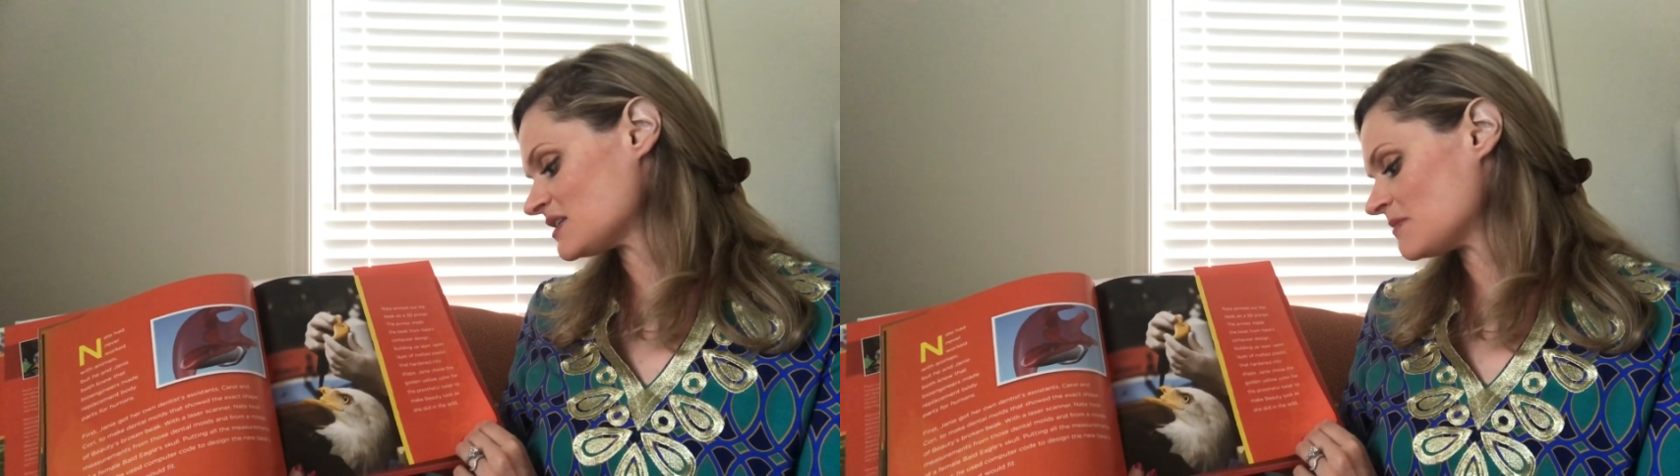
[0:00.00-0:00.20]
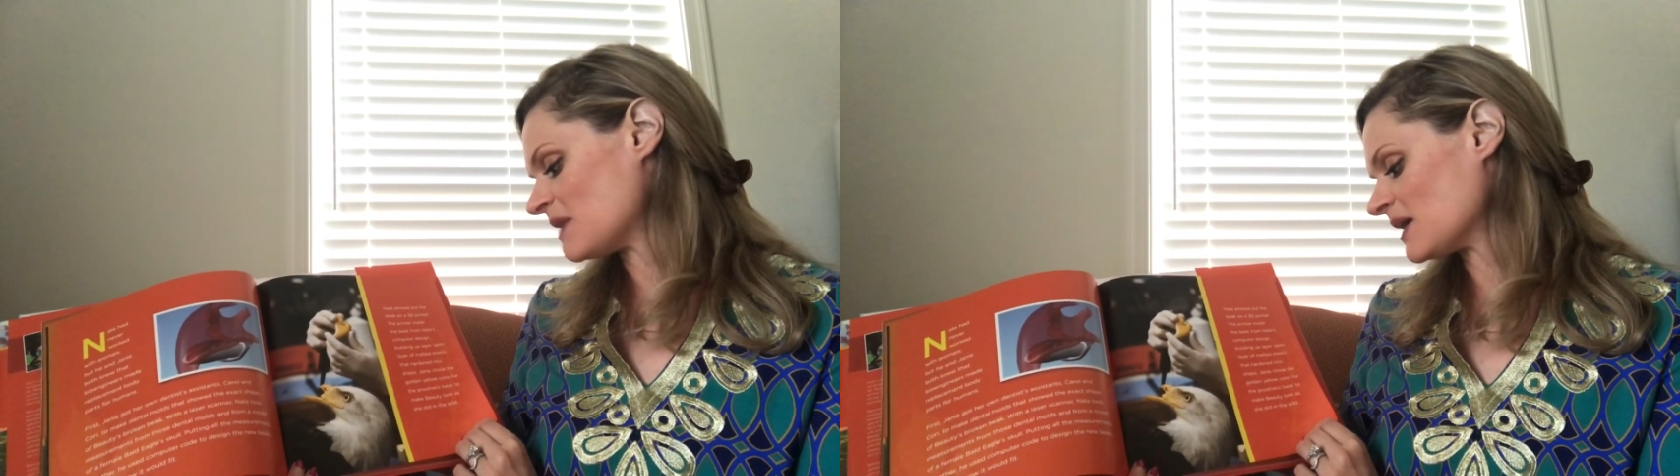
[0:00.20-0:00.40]

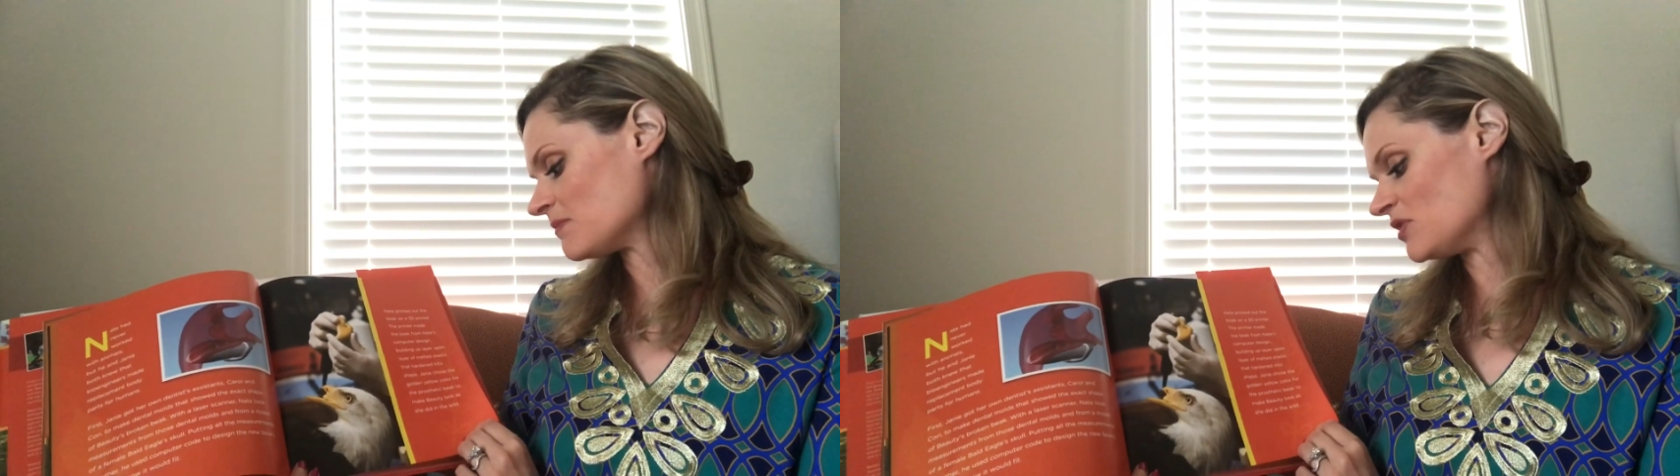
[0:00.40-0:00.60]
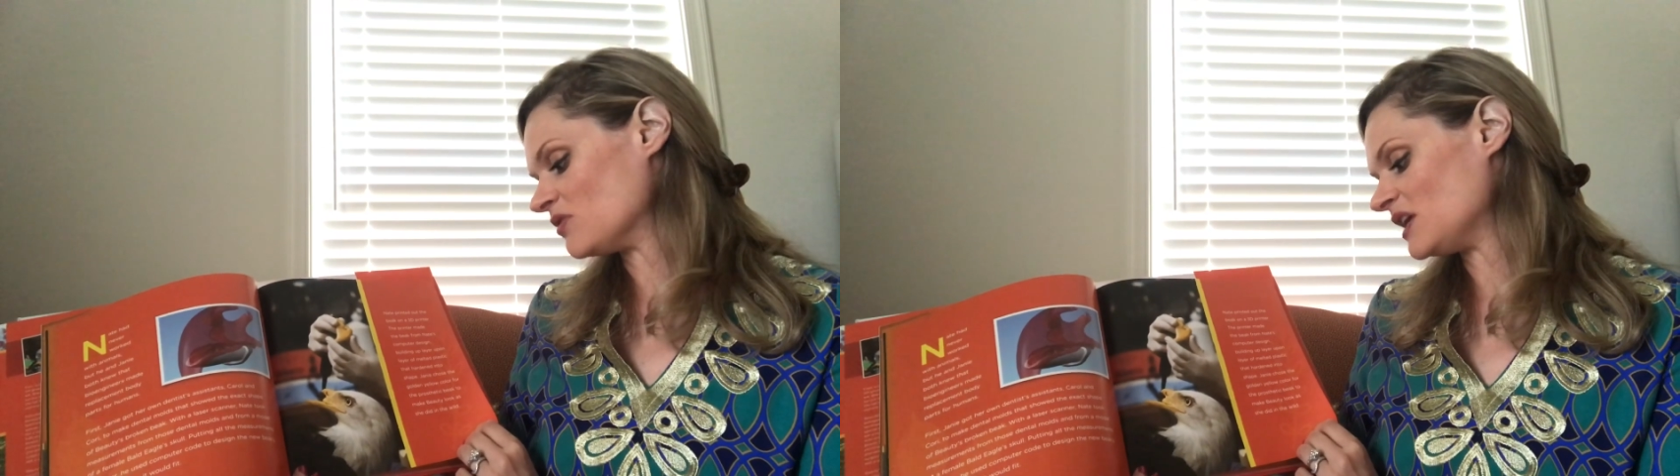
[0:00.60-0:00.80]
to make
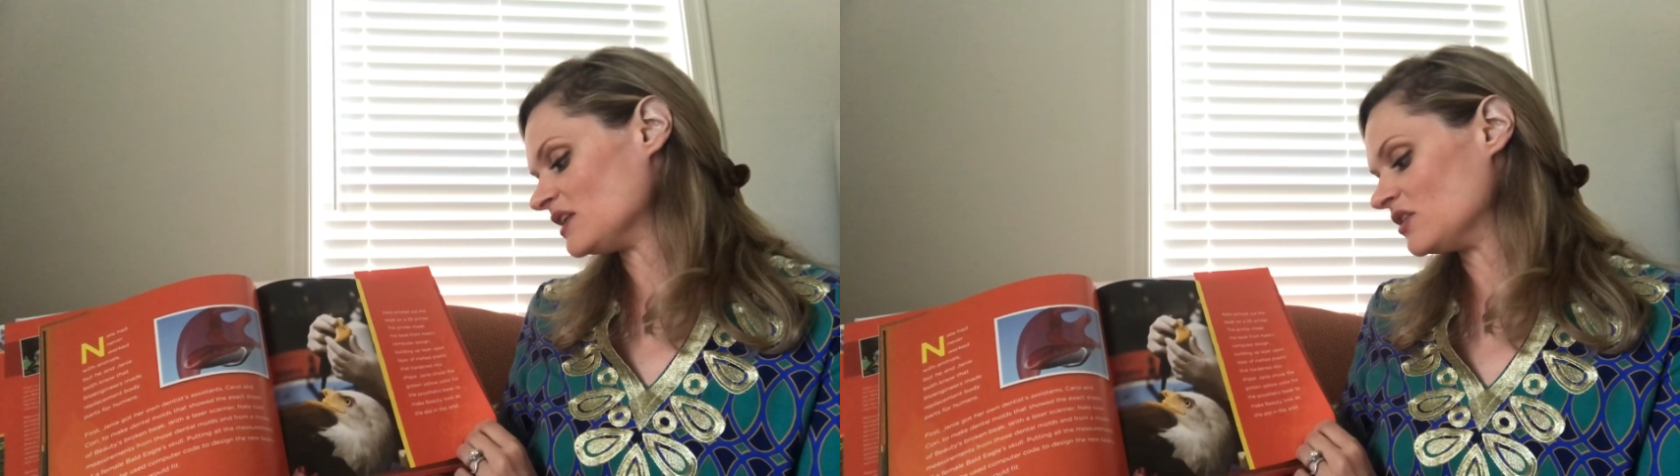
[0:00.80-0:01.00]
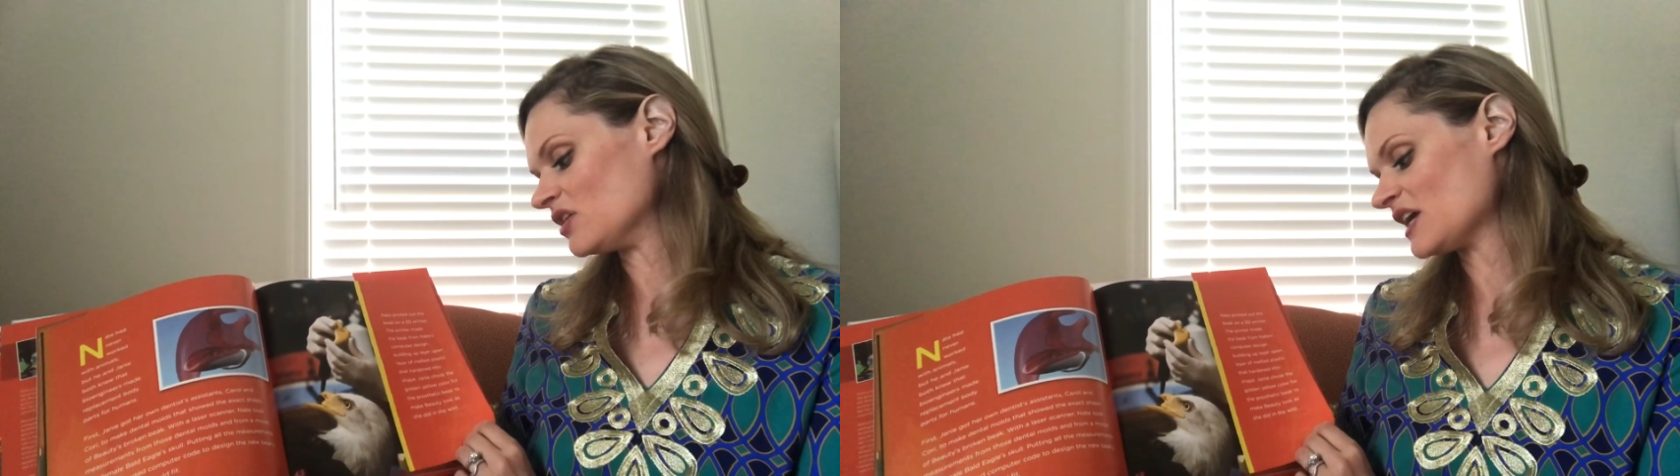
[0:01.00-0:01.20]
Beauty
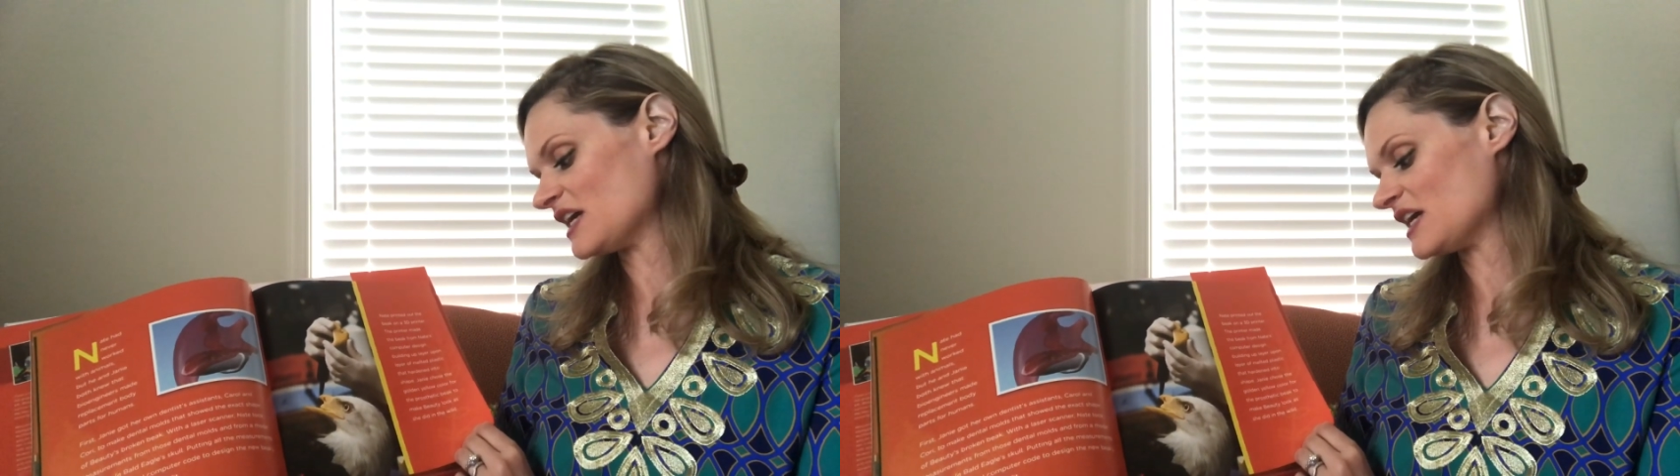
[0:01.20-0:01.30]
look